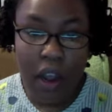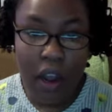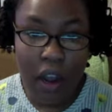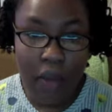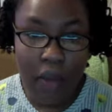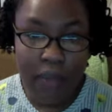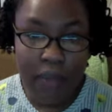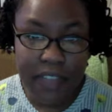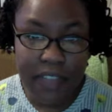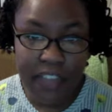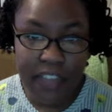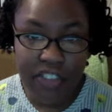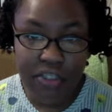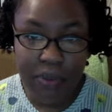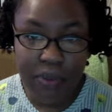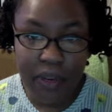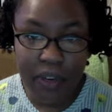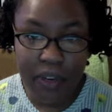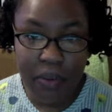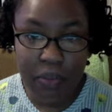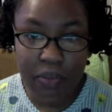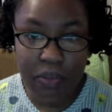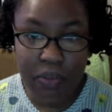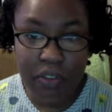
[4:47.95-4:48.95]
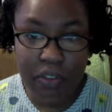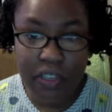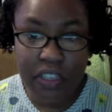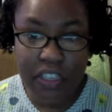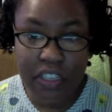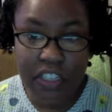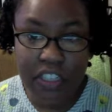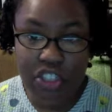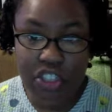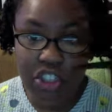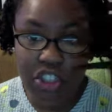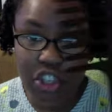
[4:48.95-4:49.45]
saturated with
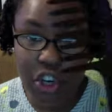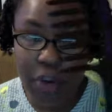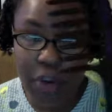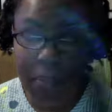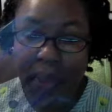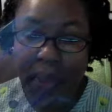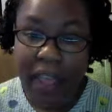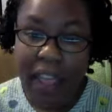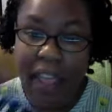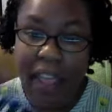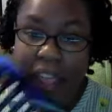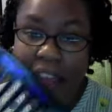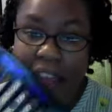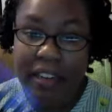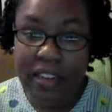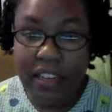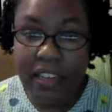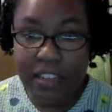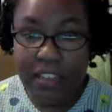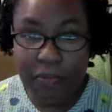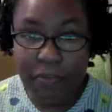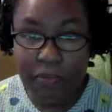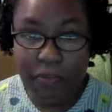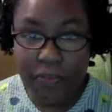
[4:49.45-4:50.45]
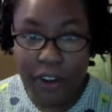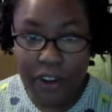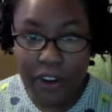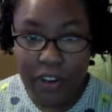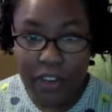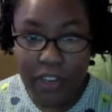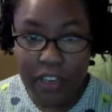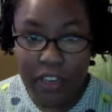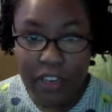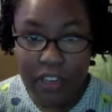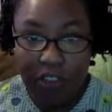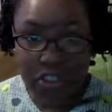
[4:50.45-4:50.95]
conditioner. It does a
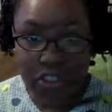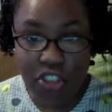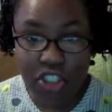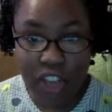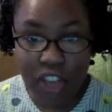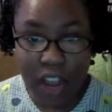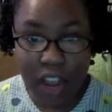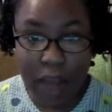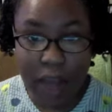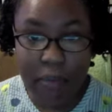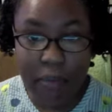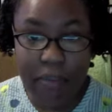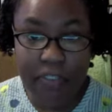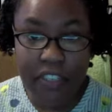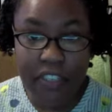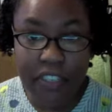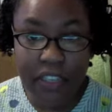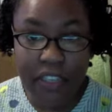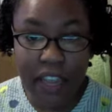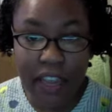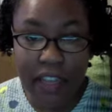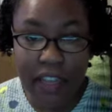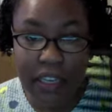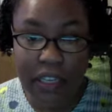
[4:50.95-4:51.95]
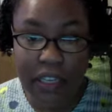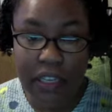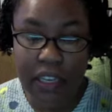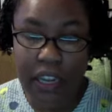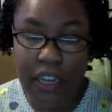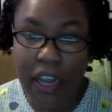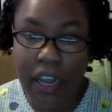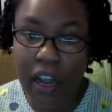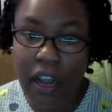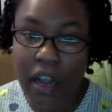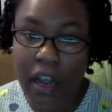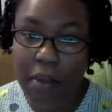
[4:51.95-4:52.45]
fairly good job of detangling.
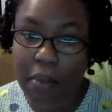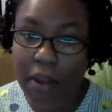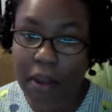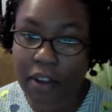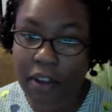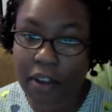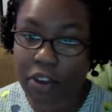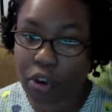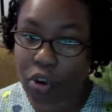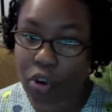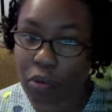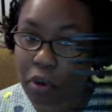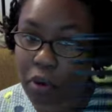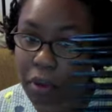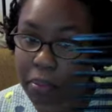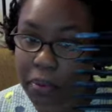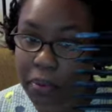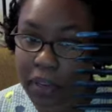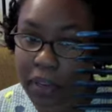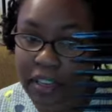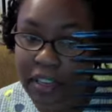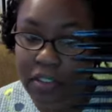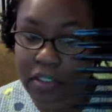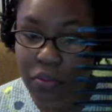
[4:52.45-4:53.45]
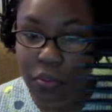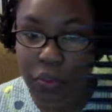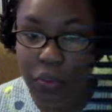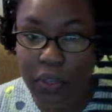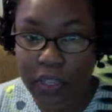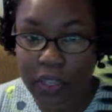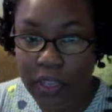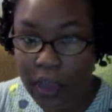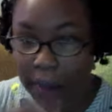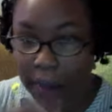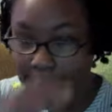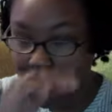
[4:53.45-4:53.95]
No complaints
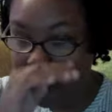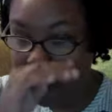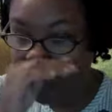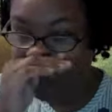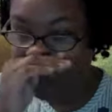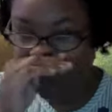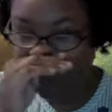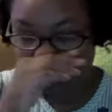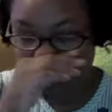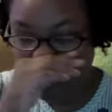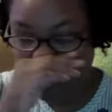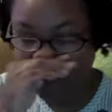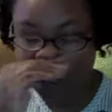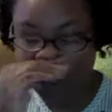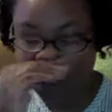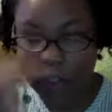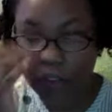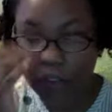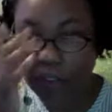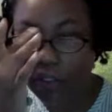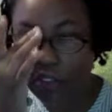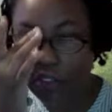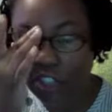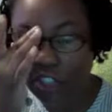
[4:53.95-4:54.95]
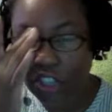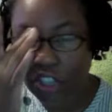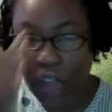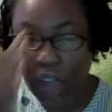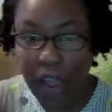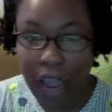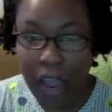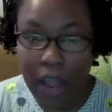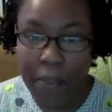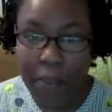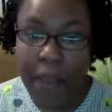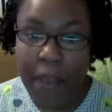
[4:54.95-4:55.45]
really about the
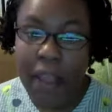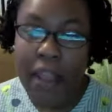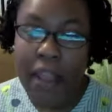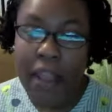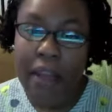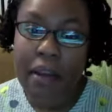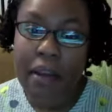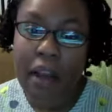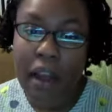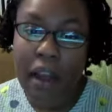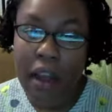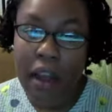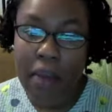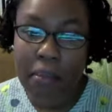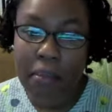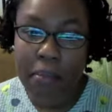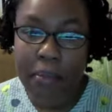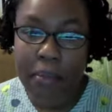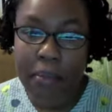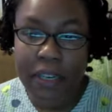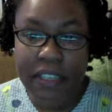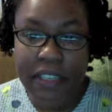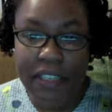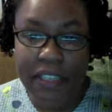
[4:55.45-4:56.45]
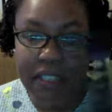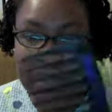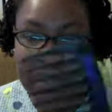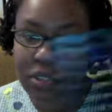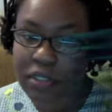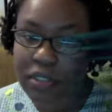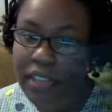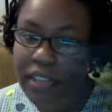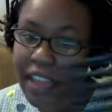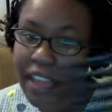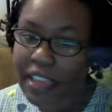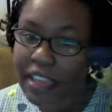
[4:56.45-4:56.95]
job. But it still
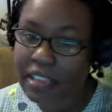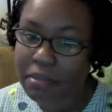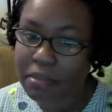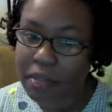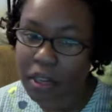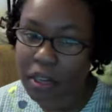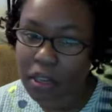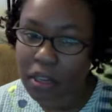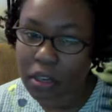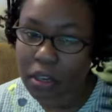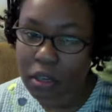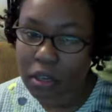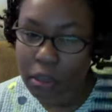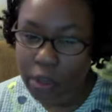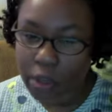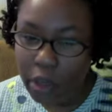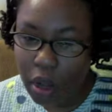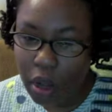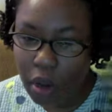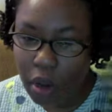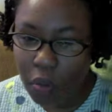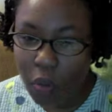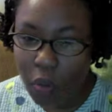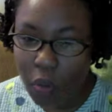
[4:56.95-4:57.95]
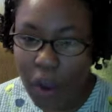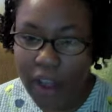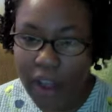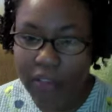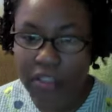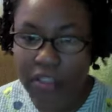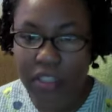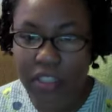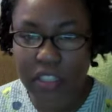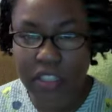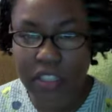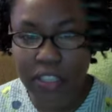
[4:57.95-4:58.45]
takes me a good long while to
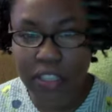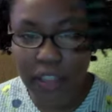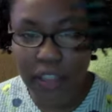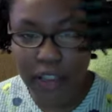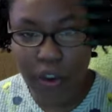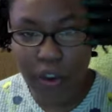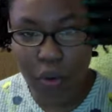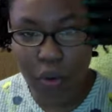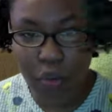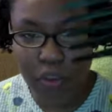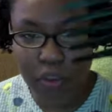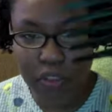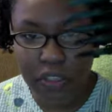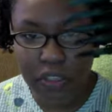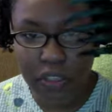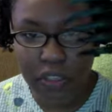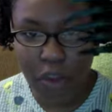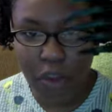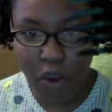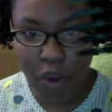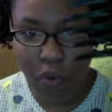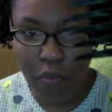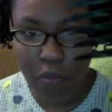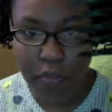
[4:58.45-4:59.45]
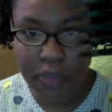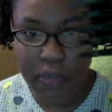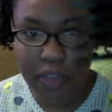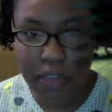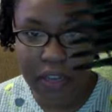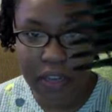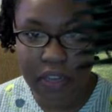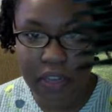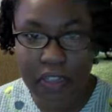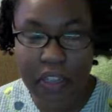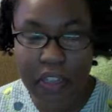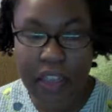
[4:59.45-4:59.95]
detangle with this comb,
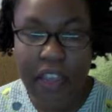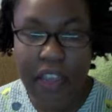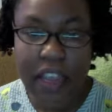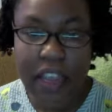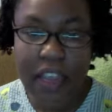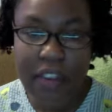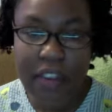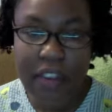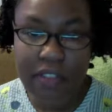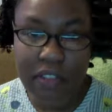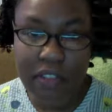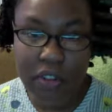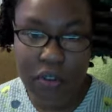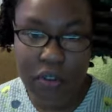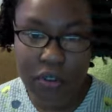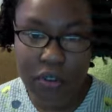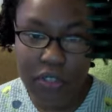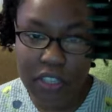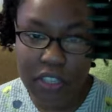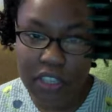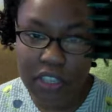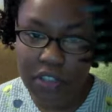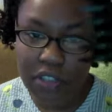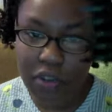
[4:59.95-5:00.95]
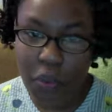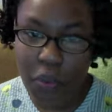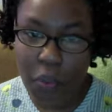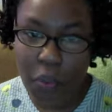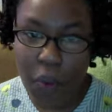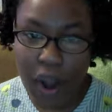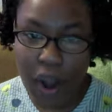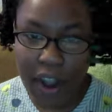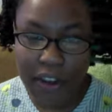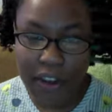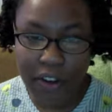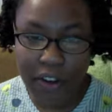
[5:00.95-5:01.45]
because even though the teeth are
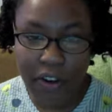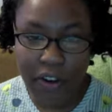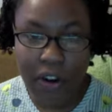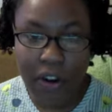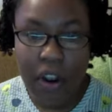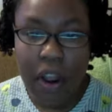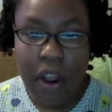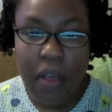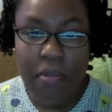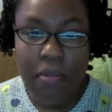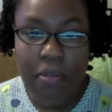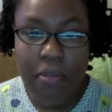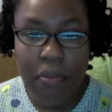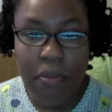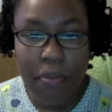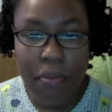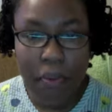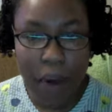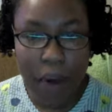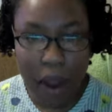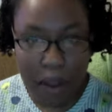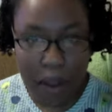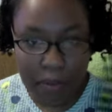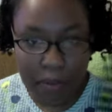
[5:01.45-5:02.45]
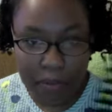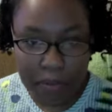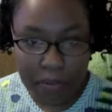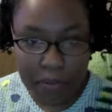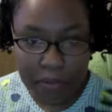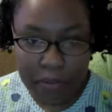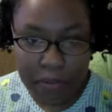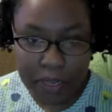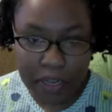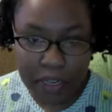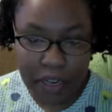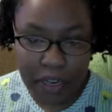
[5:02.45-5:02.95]
wider, the problem
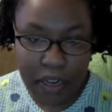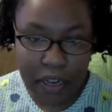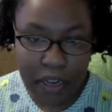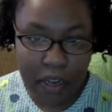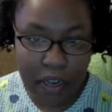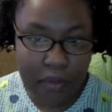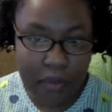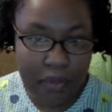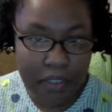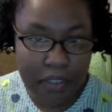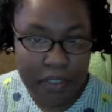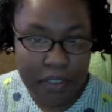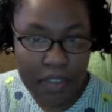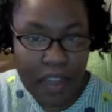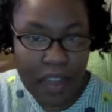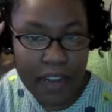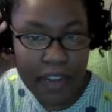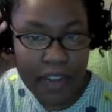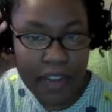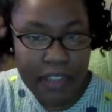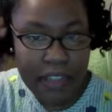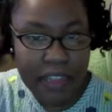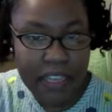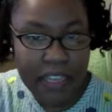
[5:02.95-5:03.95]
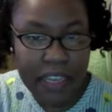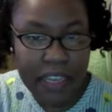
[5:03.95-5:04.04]
becomes not at the